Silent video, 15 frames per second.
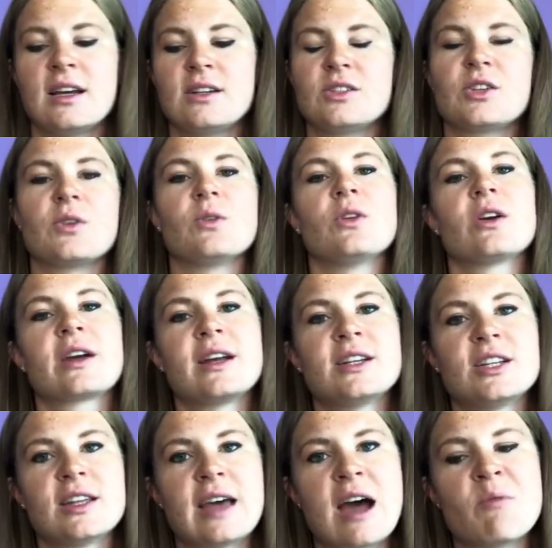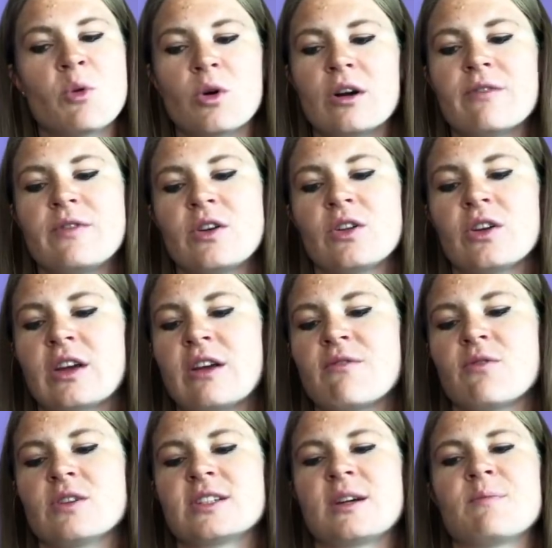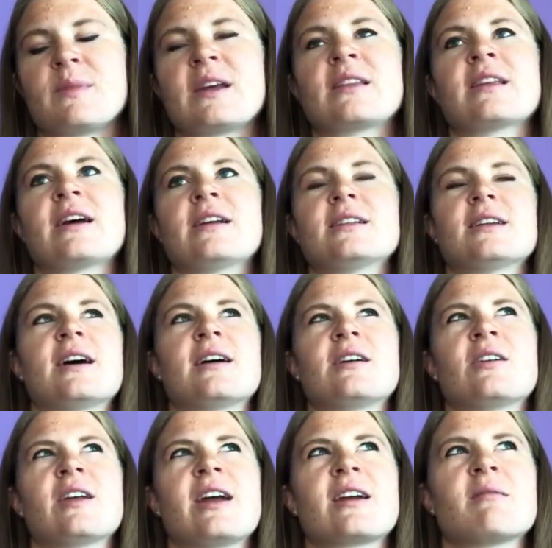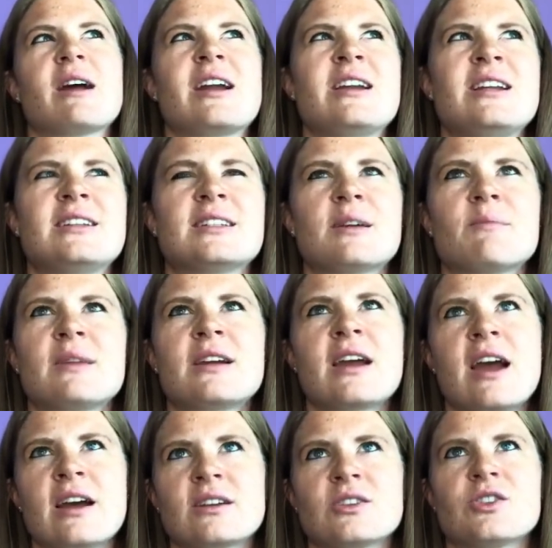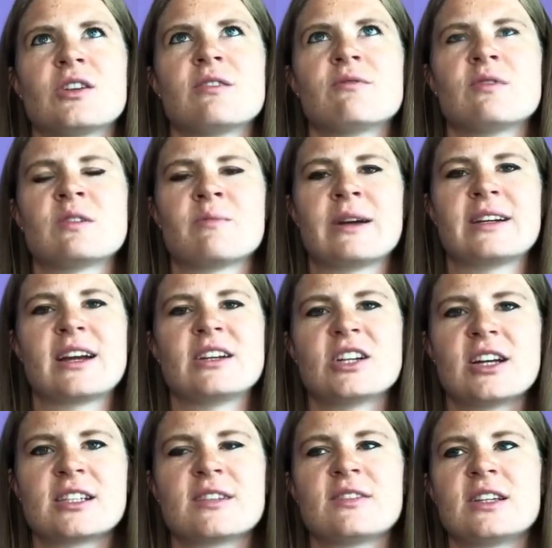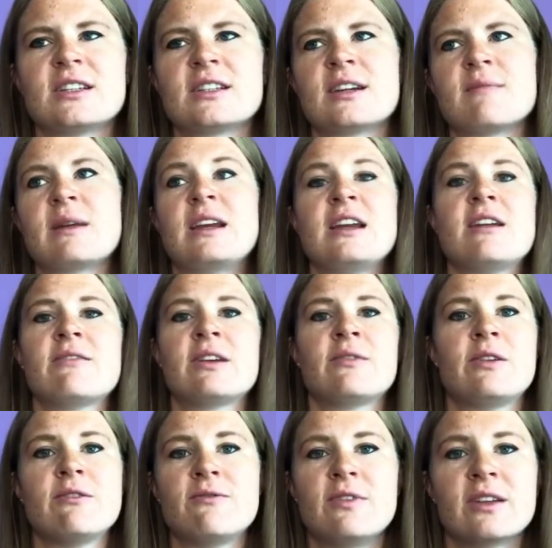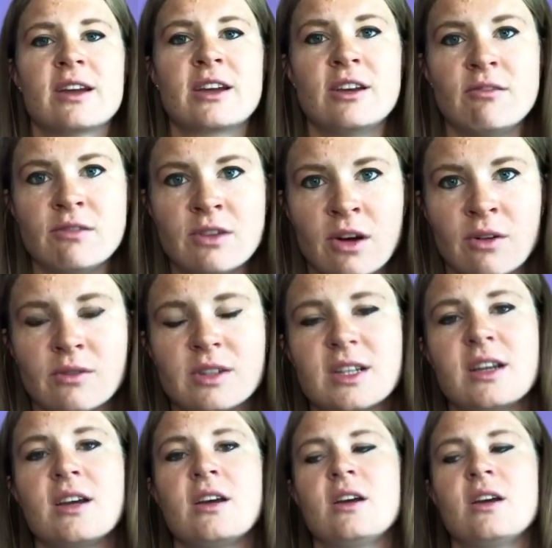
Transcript: So look into that more if you're looking for something that you're like, I need something extra with my digestive system. And even if you feel like you don't,